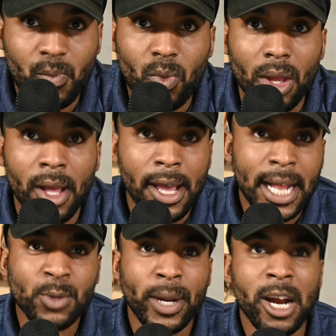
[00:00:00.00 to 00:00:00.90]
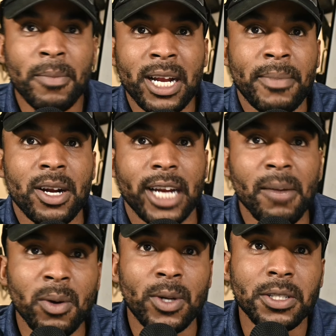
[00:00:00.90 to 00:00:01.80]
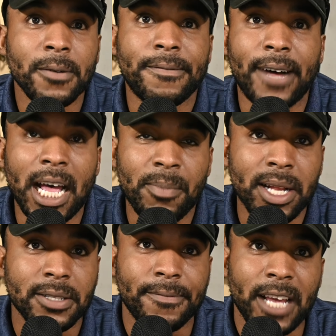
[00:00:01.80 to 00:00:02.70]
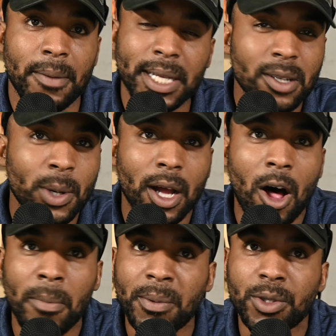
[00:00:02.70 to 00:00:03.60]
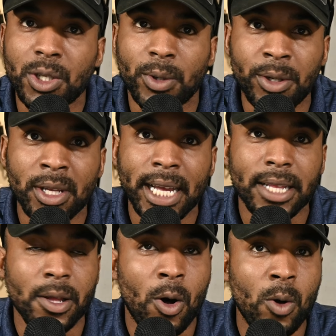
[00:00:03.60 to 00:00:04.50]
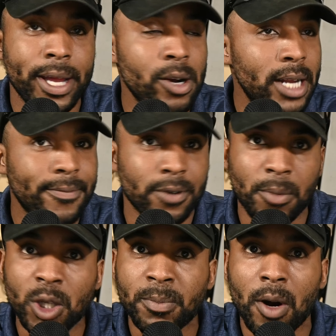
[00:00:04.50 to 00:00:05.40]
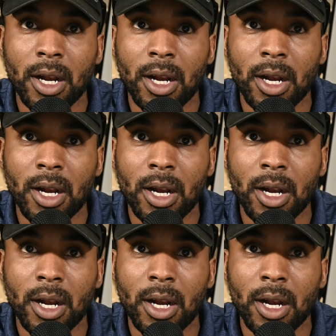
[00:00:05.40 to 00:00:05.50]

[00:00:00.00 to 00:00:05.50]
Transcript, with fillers: And that's what everybody in America, everybody wants their five minutes of fame. That's all what all people do. You look at the whole internet for the most part,